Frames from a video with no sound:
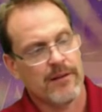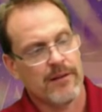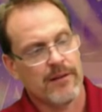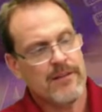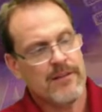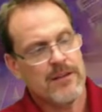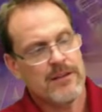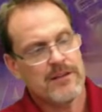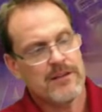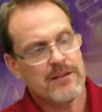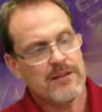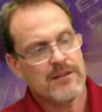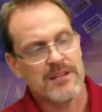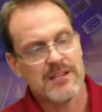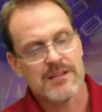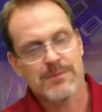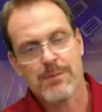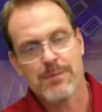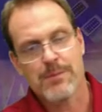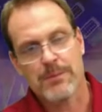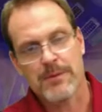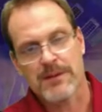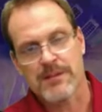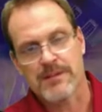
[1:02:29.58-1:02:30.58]
So these
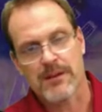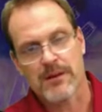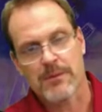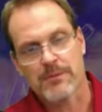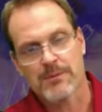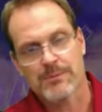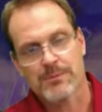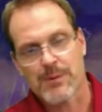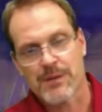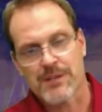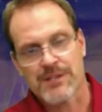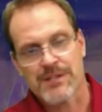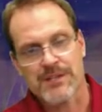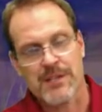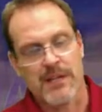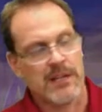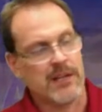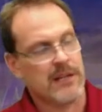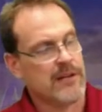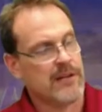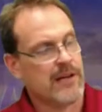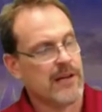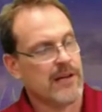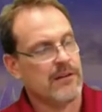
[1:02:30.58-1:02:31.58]
puppies are
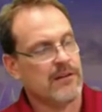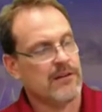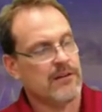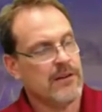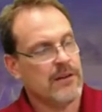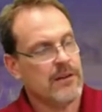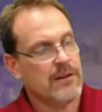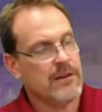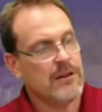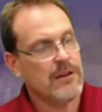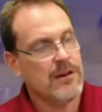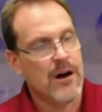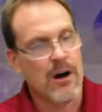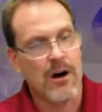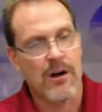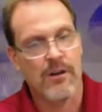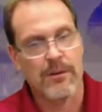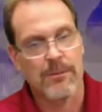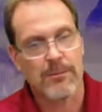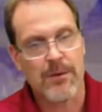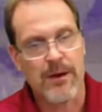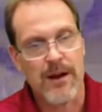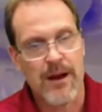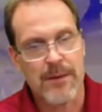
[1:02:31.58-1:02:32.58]
pristine now. All
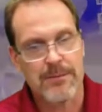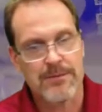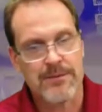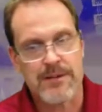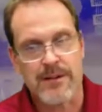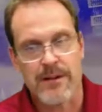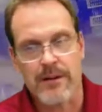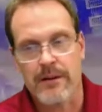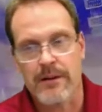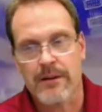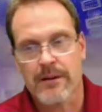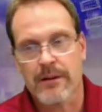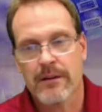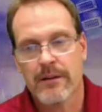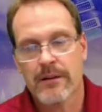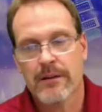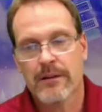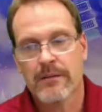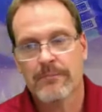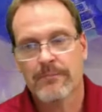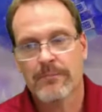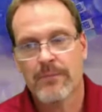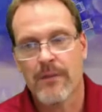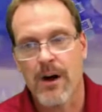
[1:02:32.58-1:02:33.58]
the props are
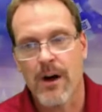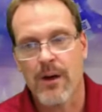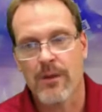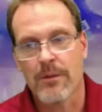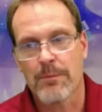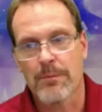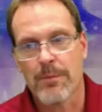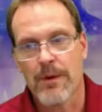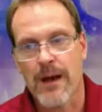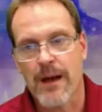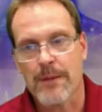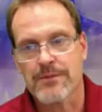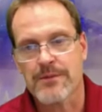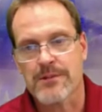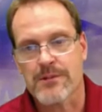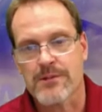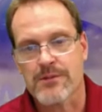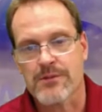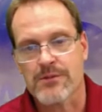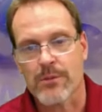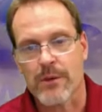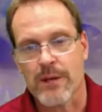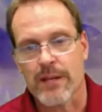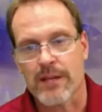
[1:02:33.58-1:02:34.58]
all the props are
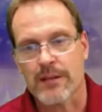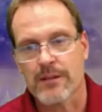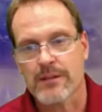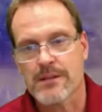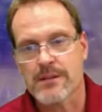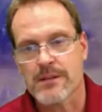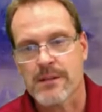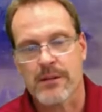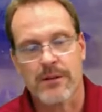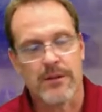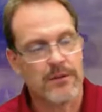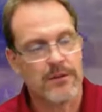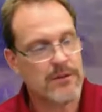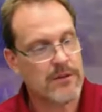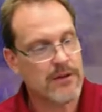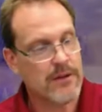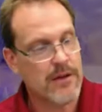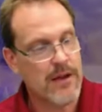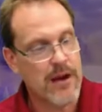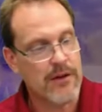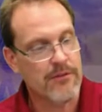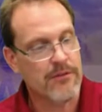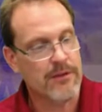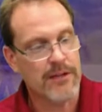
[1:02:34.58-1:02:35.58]
sweet. So
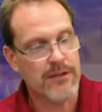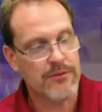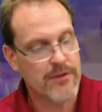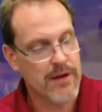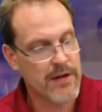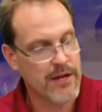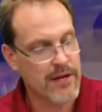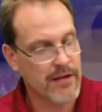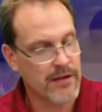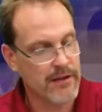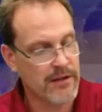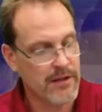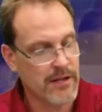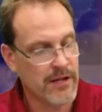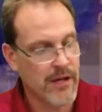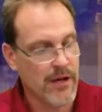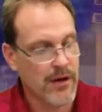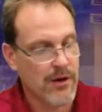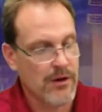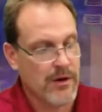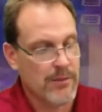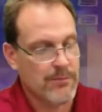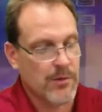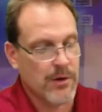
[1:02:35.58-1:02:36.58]
everything's ready to
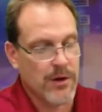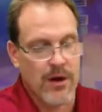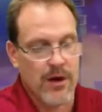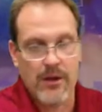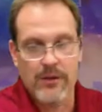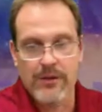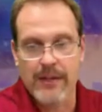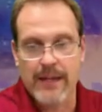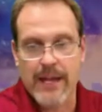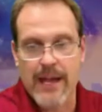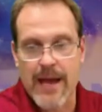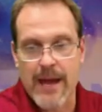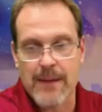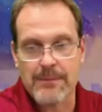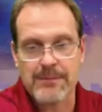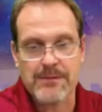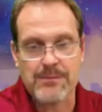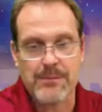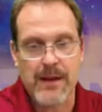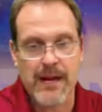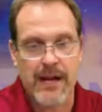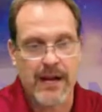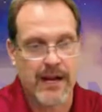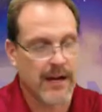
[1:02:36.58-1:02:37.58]
go. I put all the caps
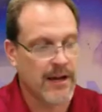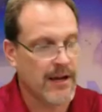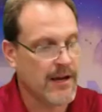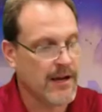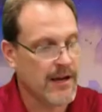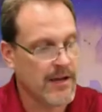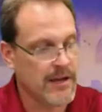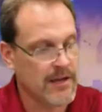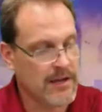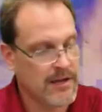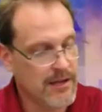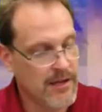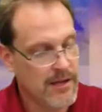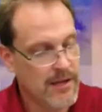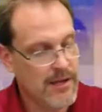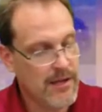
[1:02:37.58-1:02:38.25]
back on.